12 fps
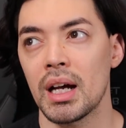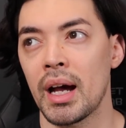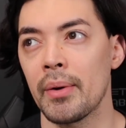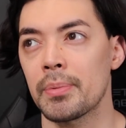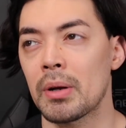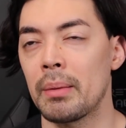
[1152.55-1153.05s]
I
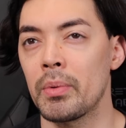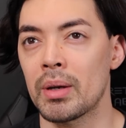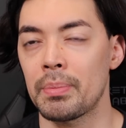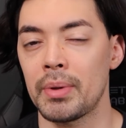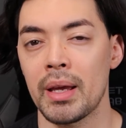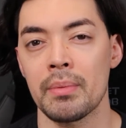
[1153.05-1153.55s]
would probably
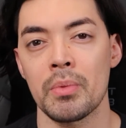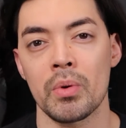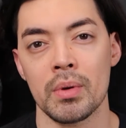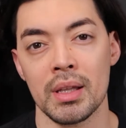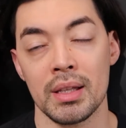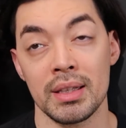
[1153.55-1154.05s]
want to play more
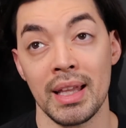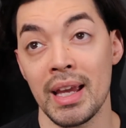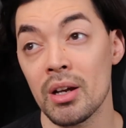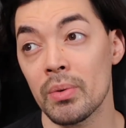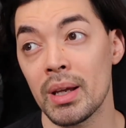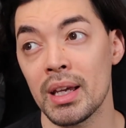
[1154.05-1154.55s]
with that
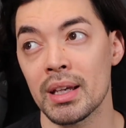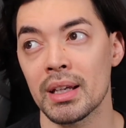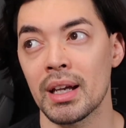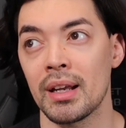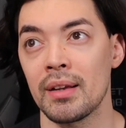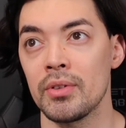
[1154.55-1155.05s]
layering and
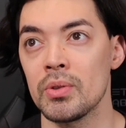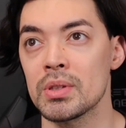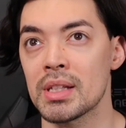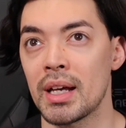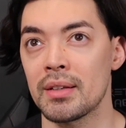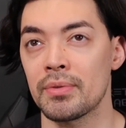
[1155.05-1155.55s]
kind of use
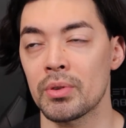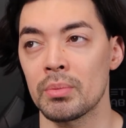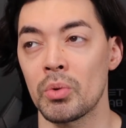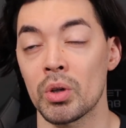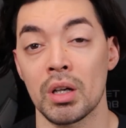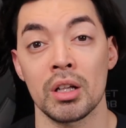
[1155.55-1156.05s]
that for
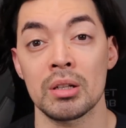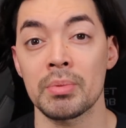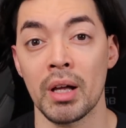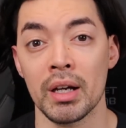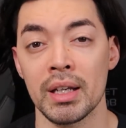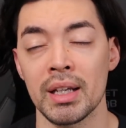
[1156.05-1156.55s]
more color
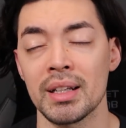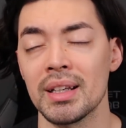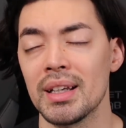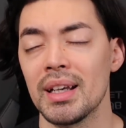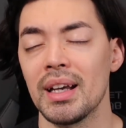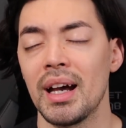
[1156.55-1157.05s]
blocking.
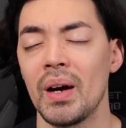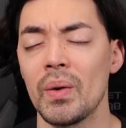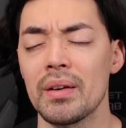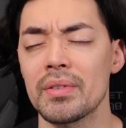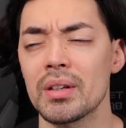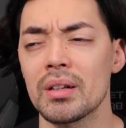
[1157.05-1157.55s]

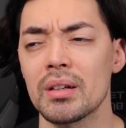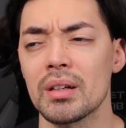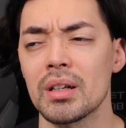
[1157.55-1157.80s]
However,